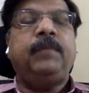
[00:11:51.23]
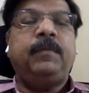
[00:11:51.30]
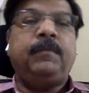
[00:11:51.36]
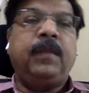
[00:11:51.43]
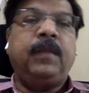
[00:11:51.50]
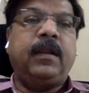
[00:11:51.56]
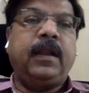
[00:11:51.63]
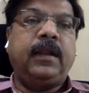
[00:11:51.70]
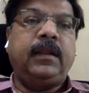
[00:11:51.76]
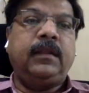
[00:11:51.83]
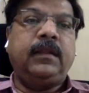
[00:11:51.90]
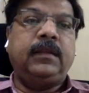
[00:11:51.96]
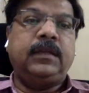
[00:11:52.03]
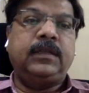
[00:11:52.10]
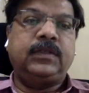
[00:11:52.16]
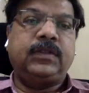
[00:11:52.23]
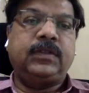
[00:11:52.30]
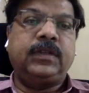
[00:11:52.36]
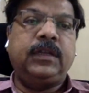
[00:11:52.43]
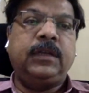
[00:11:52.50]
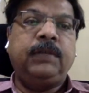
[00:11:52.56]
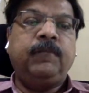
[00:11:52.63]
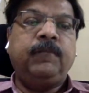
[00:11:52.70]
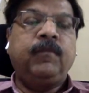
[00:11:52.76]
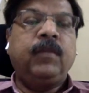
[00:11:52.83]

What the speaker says: people writing the history